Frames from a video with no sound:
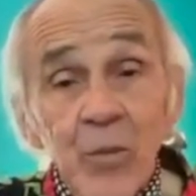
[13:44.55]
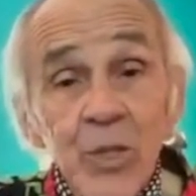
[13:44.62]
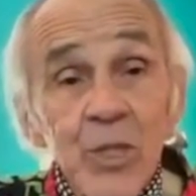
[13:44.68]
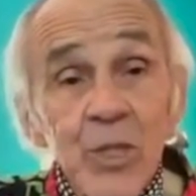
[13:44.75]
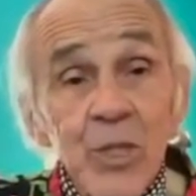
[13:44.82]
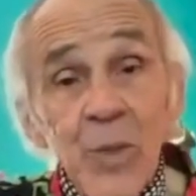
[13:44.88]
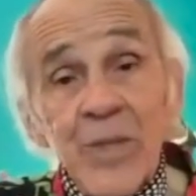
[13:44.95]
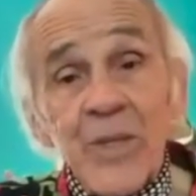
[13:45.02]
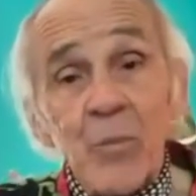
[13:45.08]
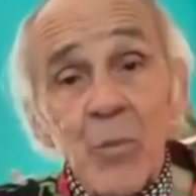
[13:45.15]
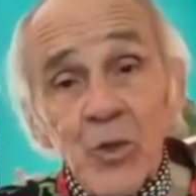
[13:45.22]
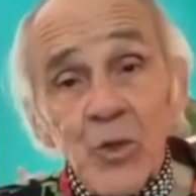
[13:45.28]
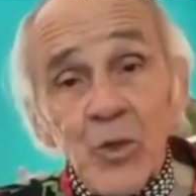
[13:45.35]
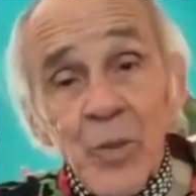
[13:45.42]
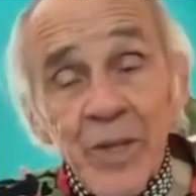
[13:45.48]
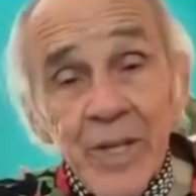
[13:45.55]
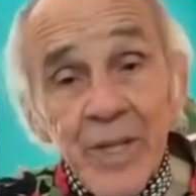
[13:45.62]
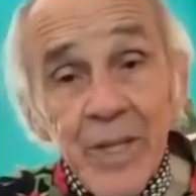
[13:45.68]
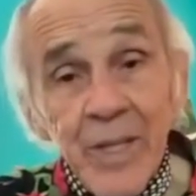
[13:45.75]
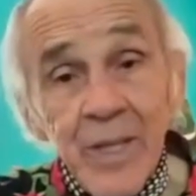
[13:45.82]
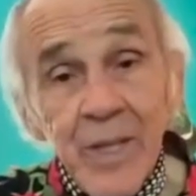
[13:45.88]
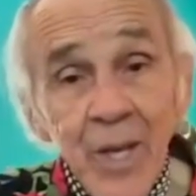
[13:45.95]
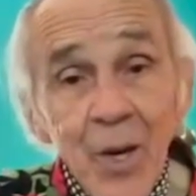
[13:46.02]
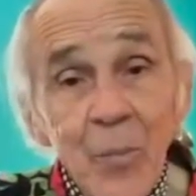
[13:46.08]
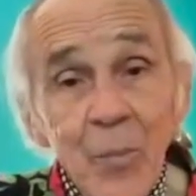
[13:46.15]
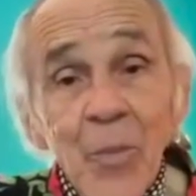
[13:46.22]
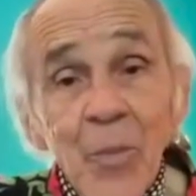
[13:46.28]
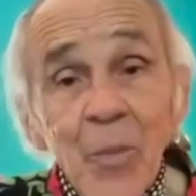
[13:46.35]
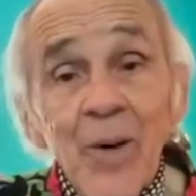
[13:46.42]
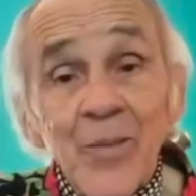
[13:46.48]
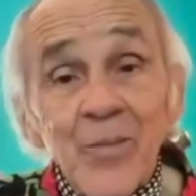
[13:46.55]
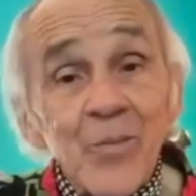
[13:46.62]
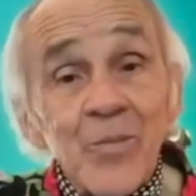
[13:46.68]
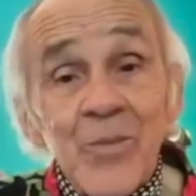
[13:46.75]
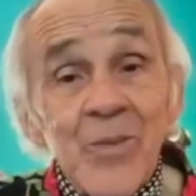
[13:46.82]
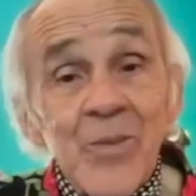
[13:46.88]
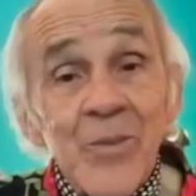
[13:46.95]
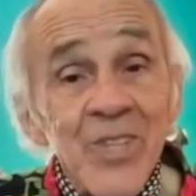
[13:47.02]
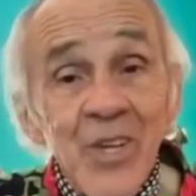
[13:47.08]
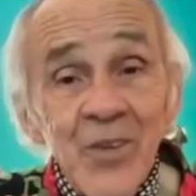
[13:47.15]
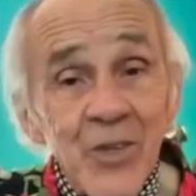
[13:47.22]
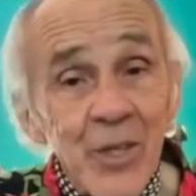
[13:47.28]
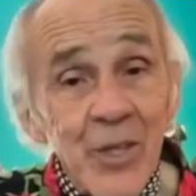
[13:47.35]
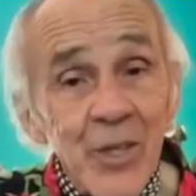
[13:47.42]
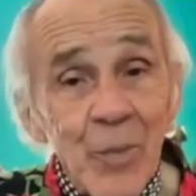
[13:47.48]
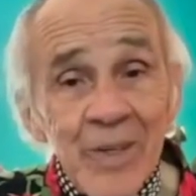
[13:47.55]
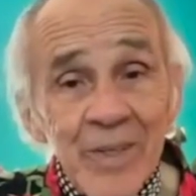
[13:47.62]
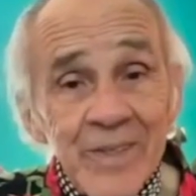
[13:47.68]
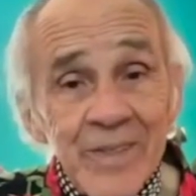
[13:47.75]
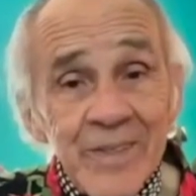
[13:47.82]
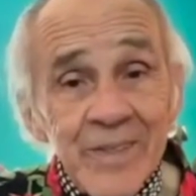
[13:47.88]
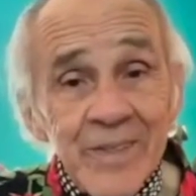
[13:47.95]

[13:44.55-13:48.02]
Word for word: We spend the most money, but there's nothing about us.